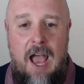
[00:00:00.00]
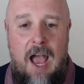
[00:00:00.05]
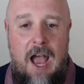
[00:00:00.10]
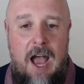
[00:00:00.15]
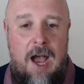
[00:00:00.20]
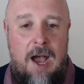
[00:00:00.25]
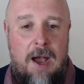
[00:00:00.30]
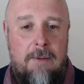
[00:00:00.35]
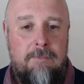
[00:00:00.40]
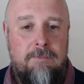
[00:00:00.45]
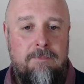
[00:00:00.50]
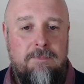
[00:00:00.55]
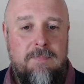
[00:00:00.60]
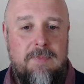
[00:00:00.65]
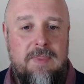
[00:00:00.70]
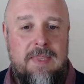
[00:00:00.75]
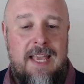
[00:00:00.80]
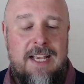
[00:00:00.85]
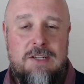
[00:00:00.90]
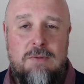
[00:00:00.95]

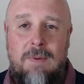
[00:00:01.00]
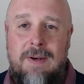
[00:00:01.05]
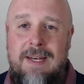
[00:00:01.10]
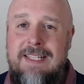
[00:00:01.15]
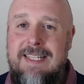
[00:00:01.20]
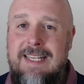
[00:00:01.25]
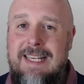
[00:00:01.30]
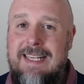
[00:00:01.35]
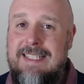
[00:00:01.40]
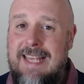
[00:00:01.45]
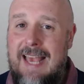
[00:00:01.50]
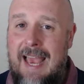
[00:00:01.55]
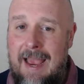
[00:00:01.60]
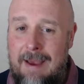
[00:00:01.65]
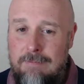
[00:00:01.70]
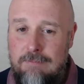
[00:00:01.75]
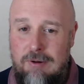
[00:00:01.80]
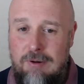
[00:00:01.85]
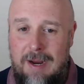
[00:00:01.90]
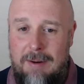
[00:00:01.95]
Next one is
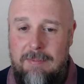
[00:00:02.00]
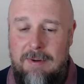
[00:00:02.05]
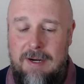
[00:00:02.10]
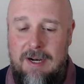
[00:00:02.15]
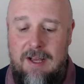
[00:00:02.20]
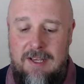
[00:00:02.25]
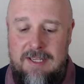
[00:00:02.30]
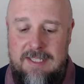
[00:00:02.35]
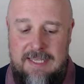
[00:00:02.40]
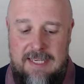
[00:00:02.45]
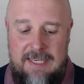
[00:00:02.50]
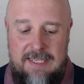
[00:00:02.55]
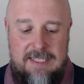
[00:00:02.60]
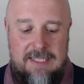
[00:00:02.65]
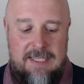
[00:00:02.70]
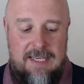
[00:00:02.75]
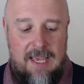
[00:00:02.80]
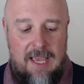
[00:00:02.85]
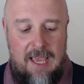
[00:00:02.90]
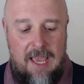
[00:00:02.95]
exam prep classes.